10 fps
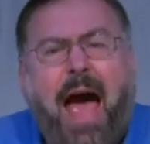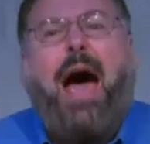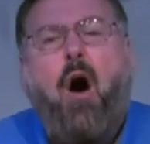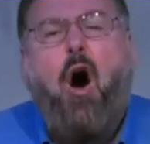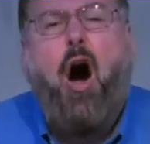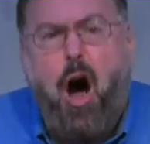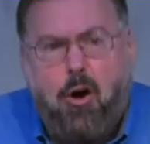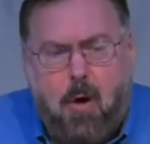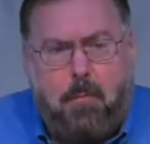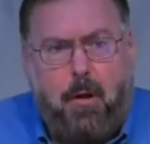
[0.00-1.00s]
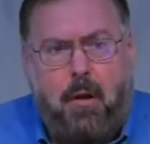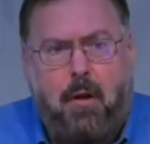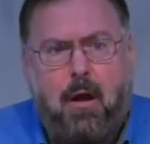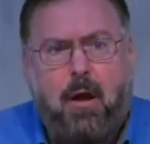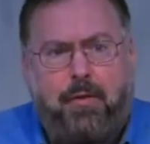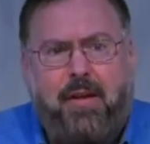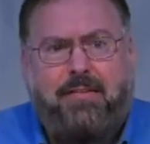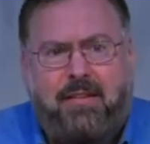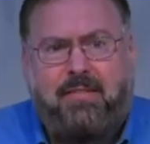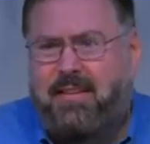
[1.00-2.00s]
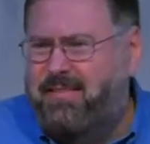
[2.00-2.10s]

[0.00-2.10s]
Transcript: how horrible this is.